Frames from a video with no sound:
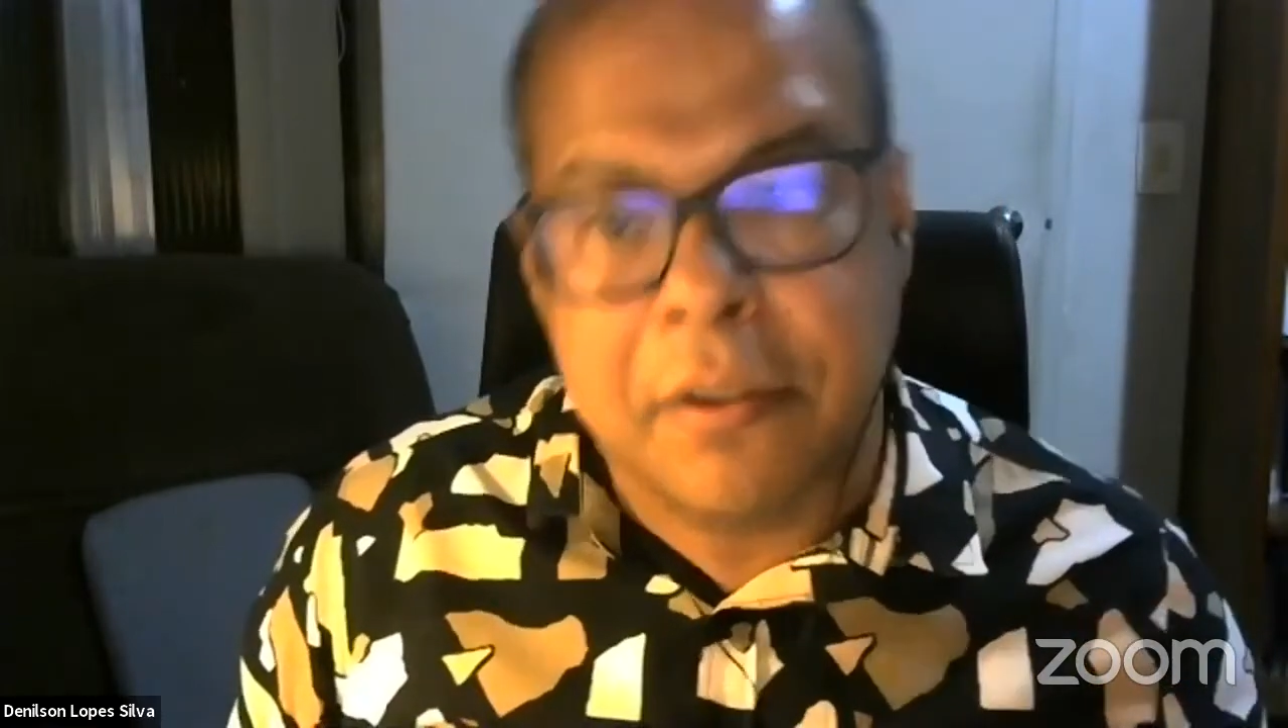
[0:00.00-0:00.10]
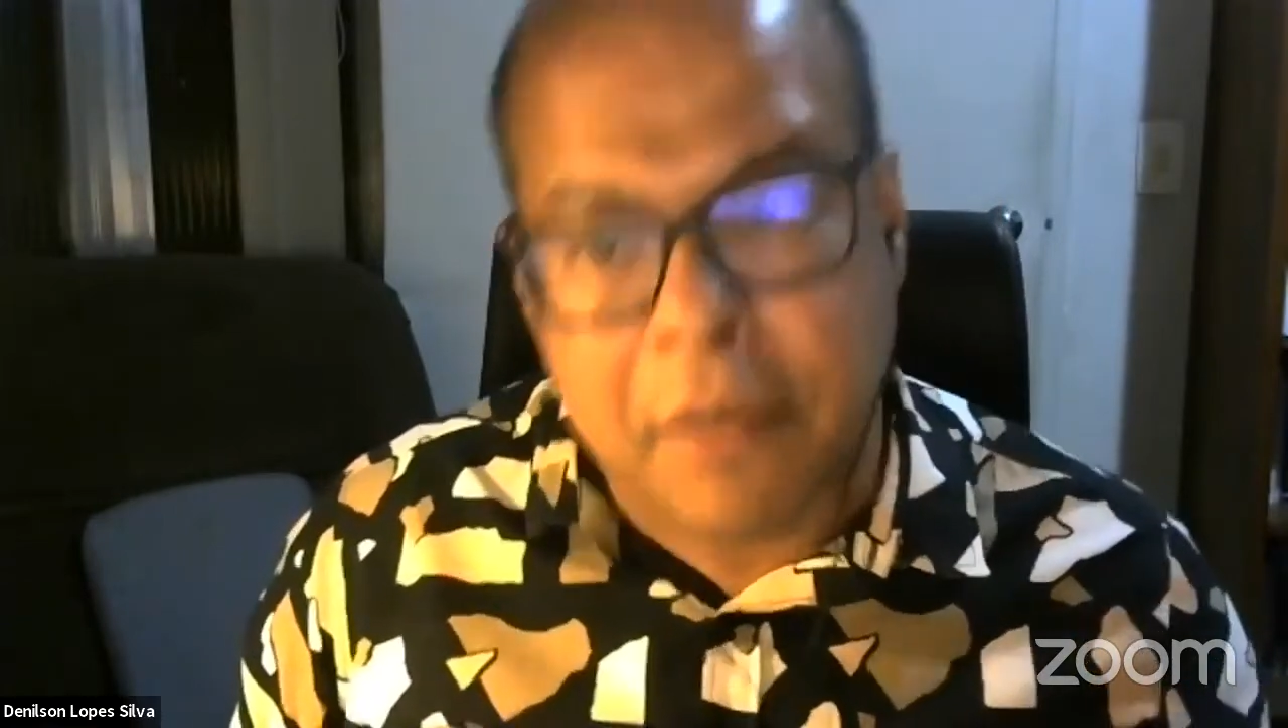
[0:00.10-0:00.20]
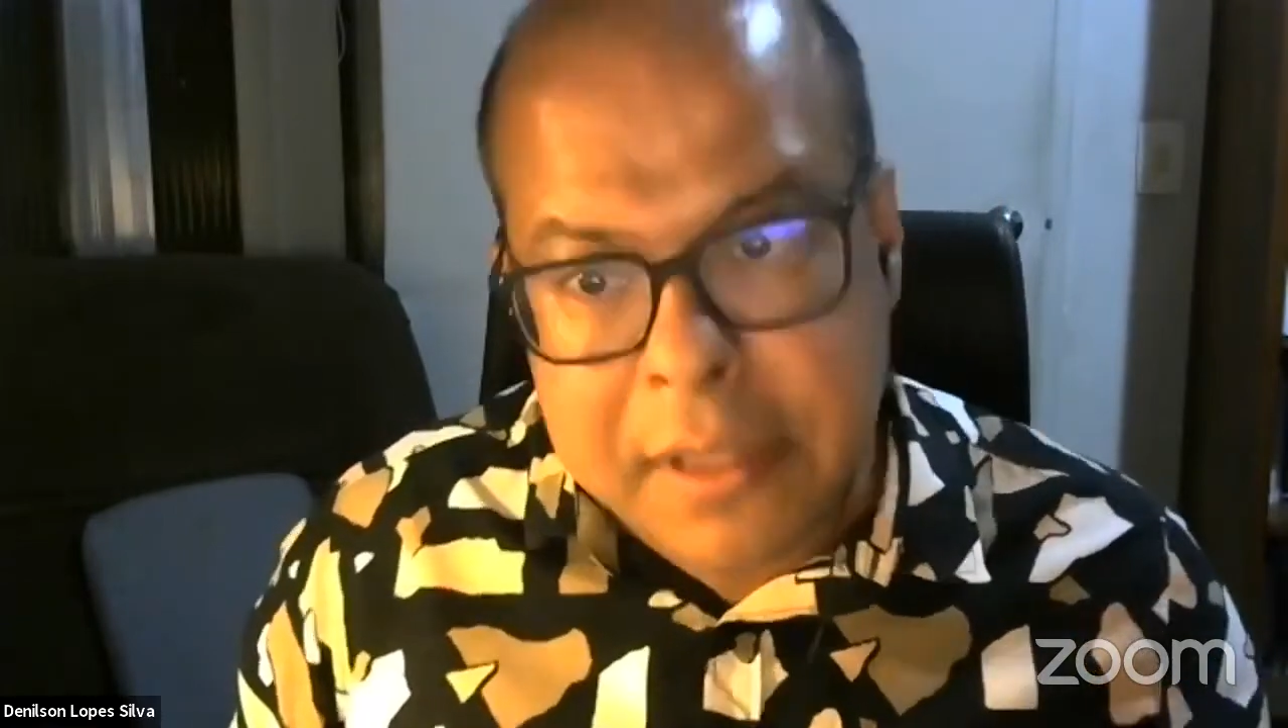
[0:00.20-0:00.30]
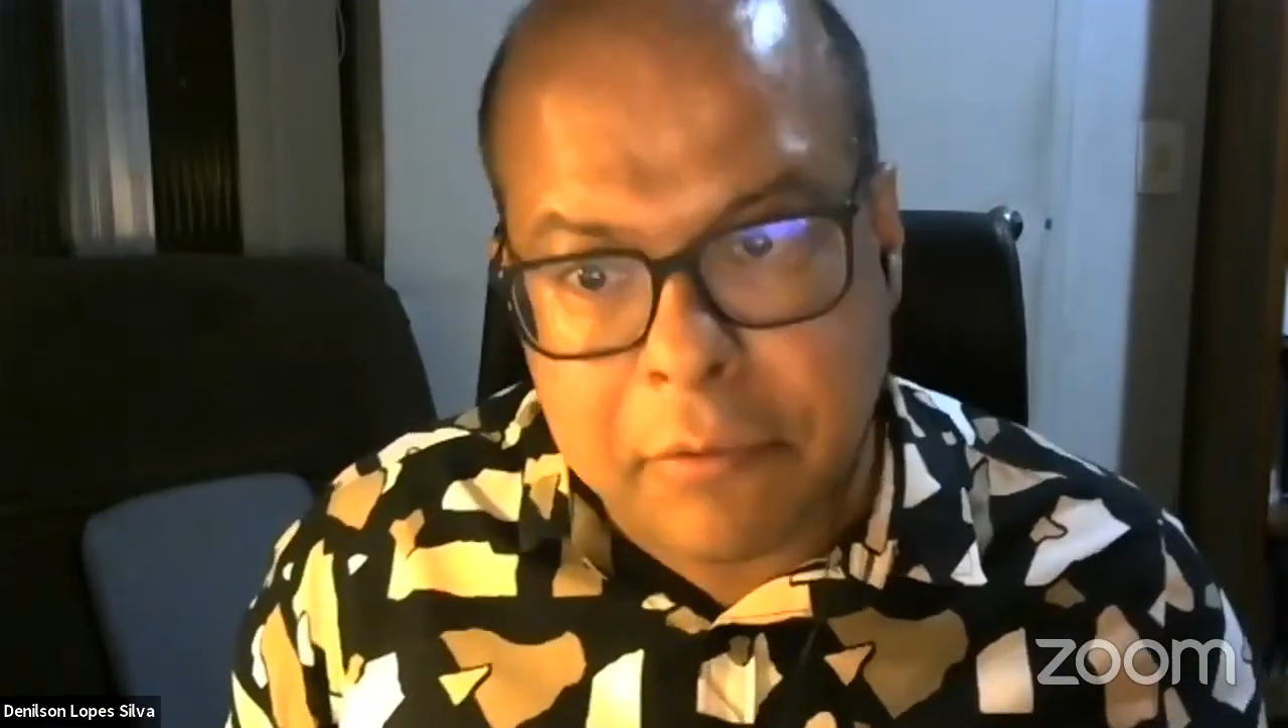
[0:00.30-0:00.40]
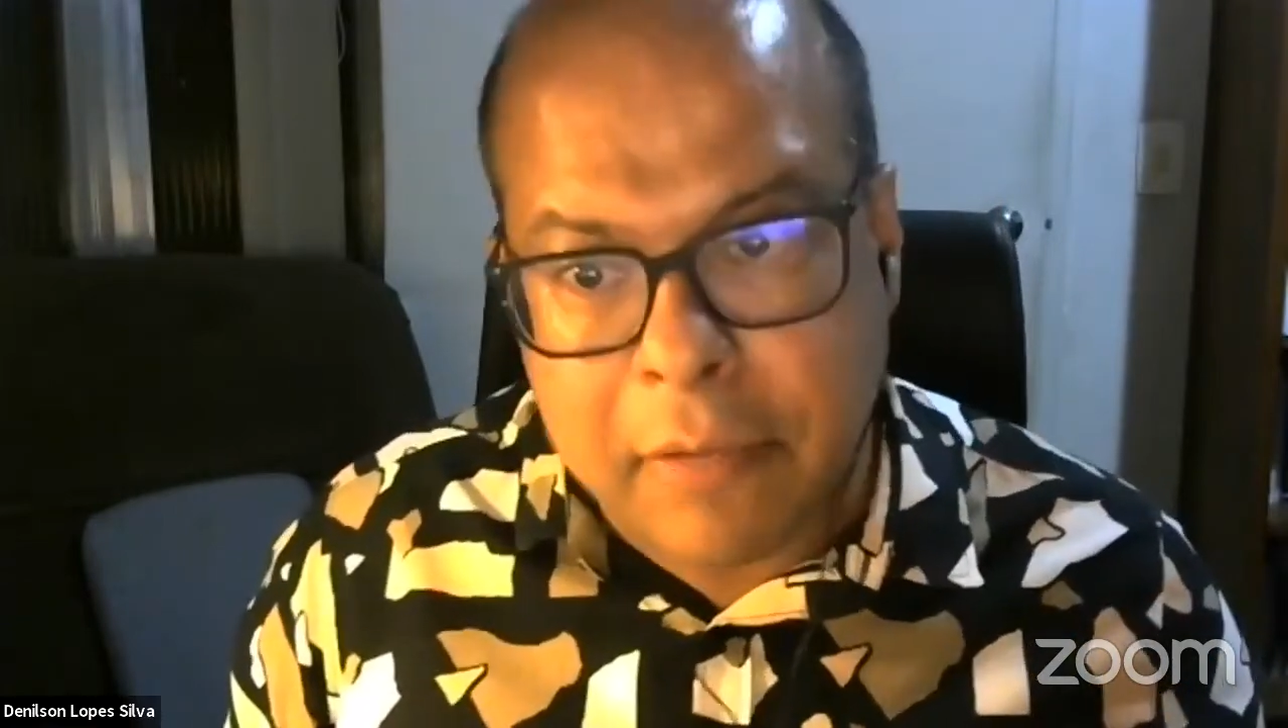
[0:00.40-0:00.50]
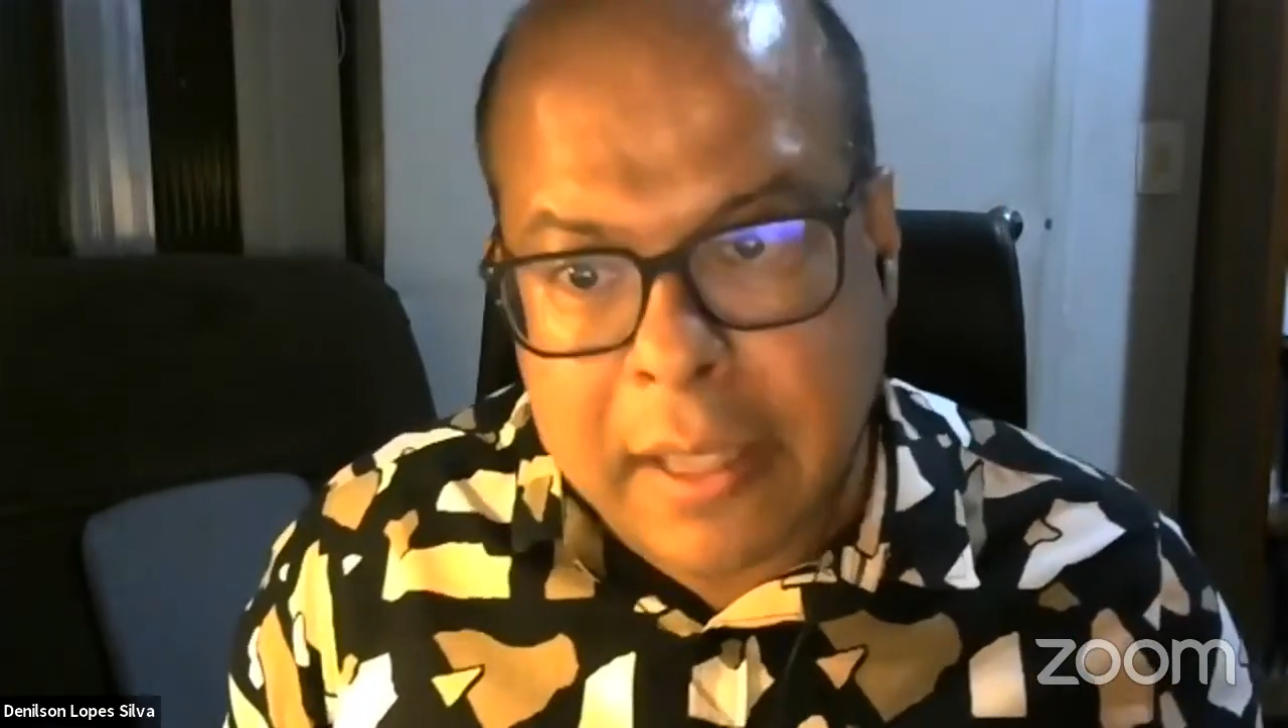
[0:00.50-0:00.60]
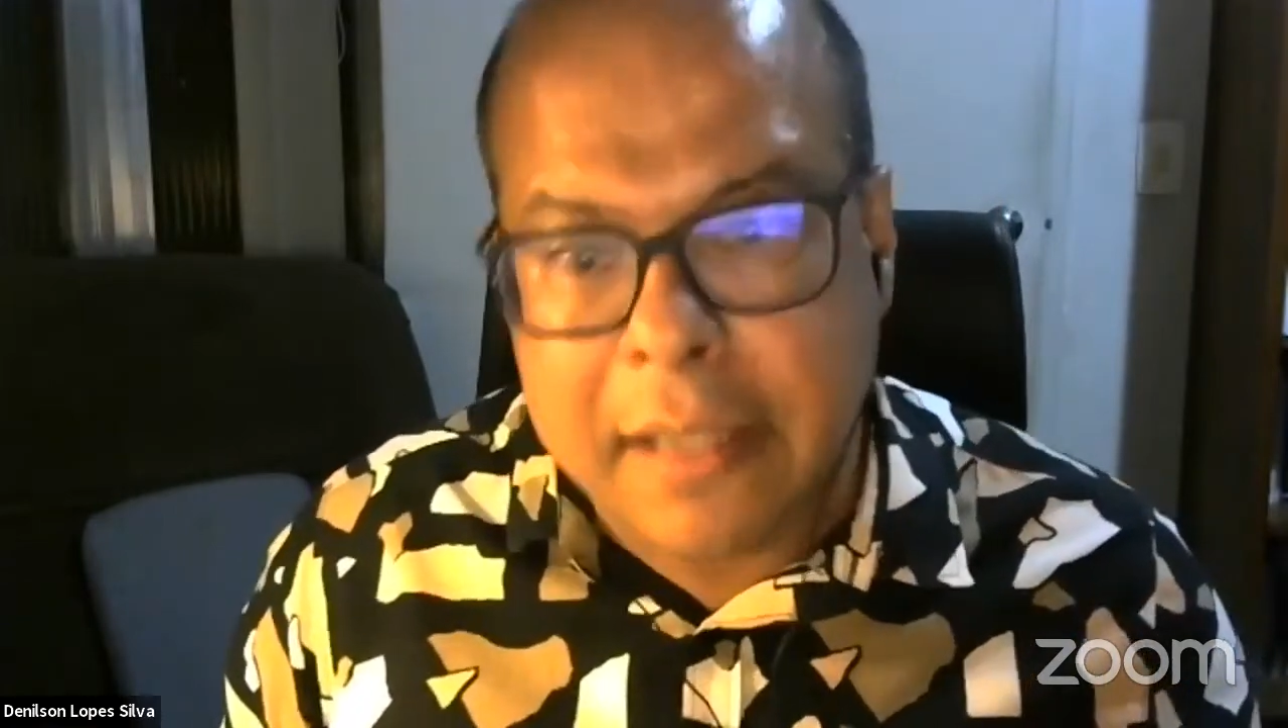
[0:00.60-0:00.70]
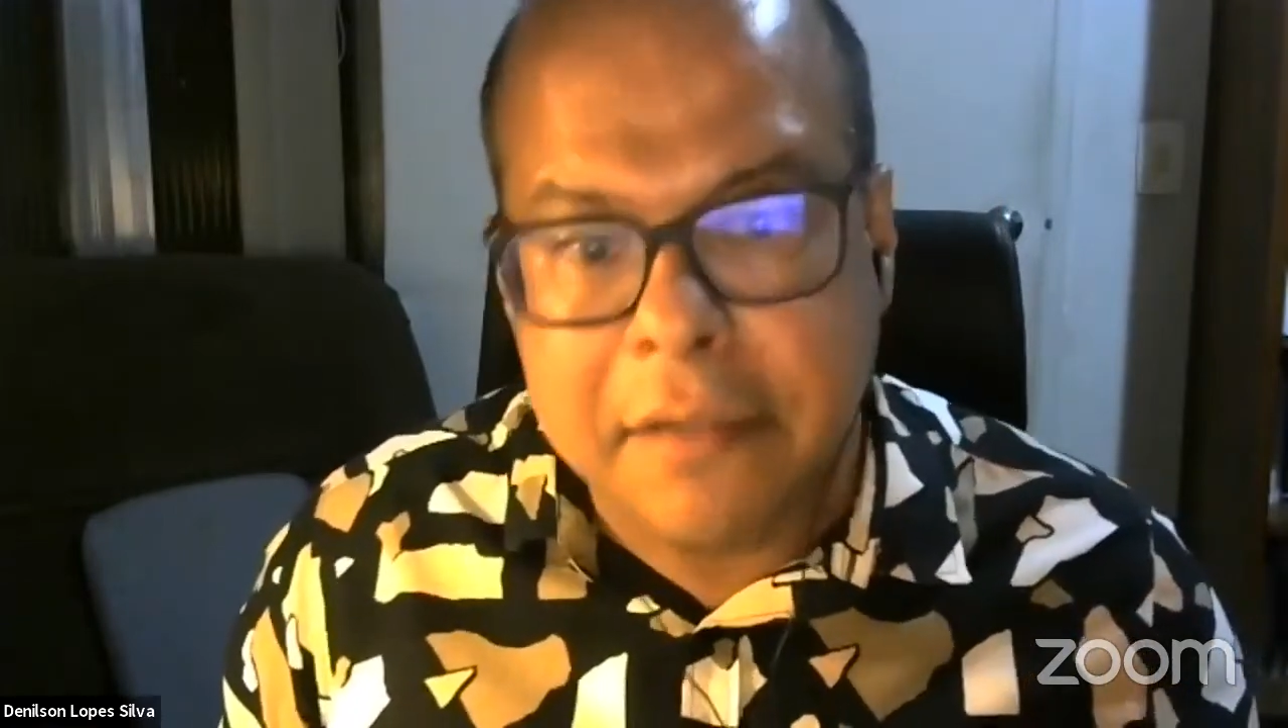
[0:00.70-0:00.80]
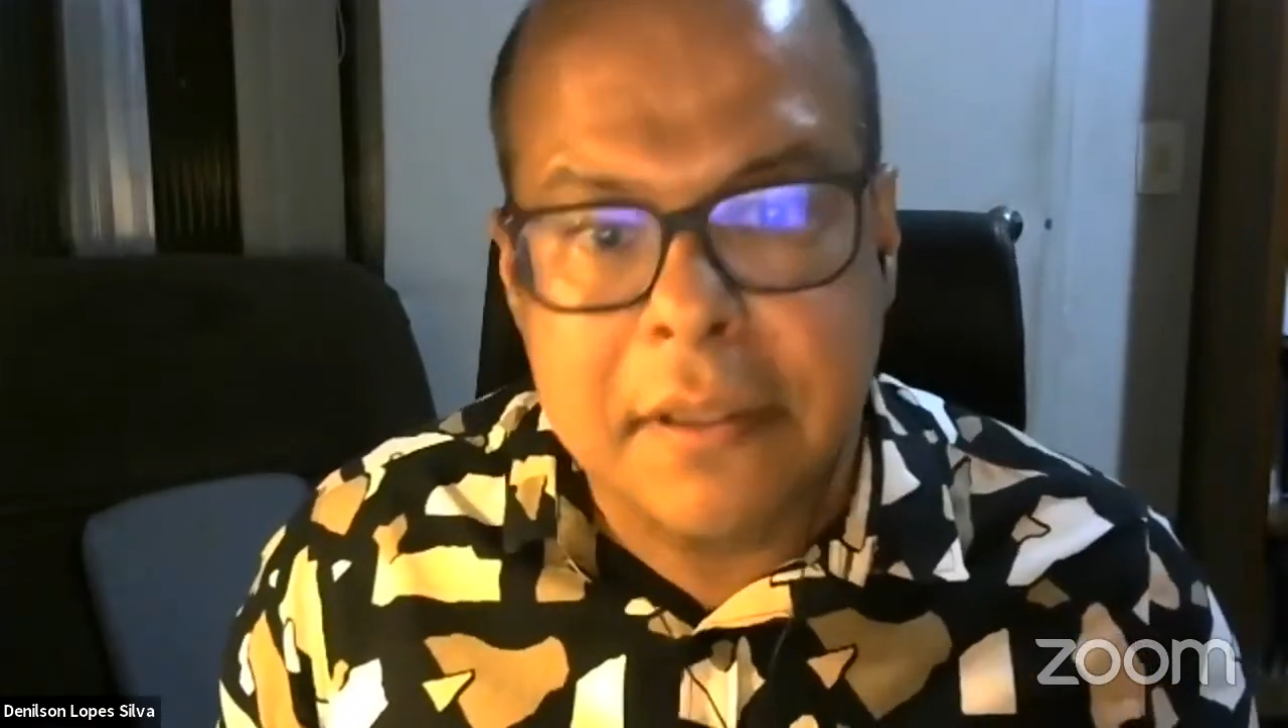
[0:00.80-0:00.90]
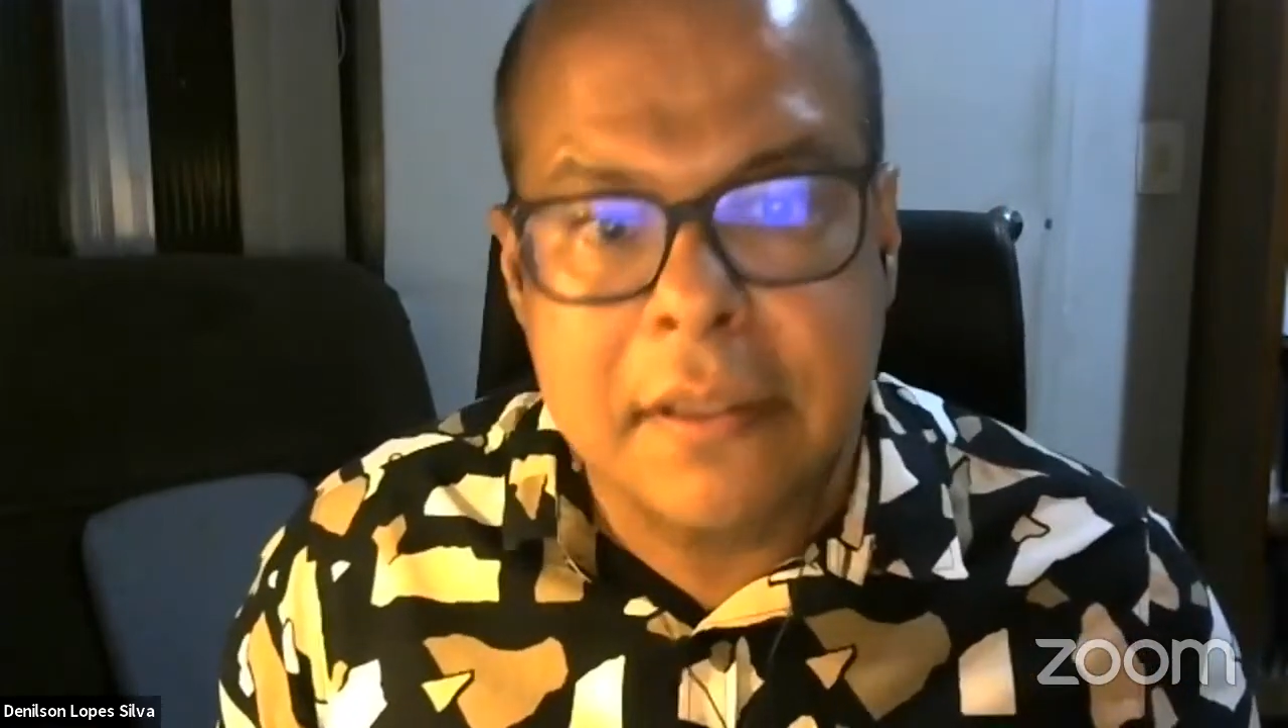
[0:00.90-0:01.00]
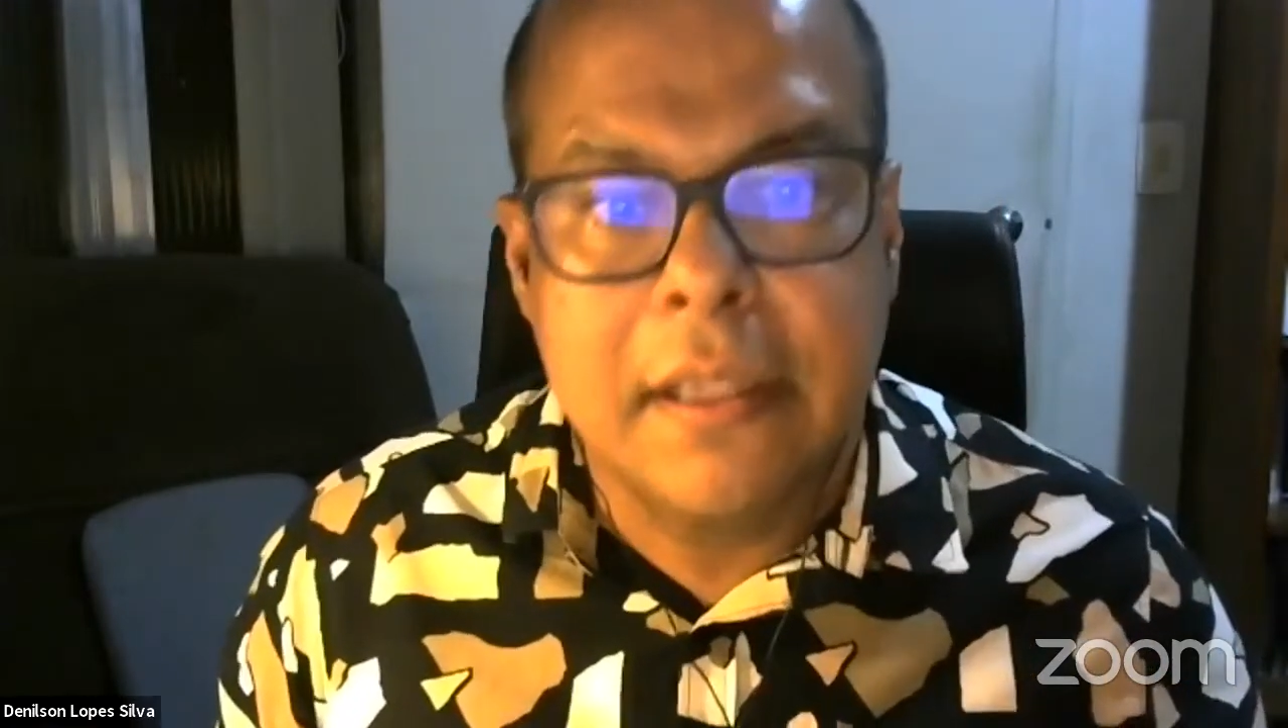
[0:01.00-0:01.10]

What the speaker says: Oscar Wilde,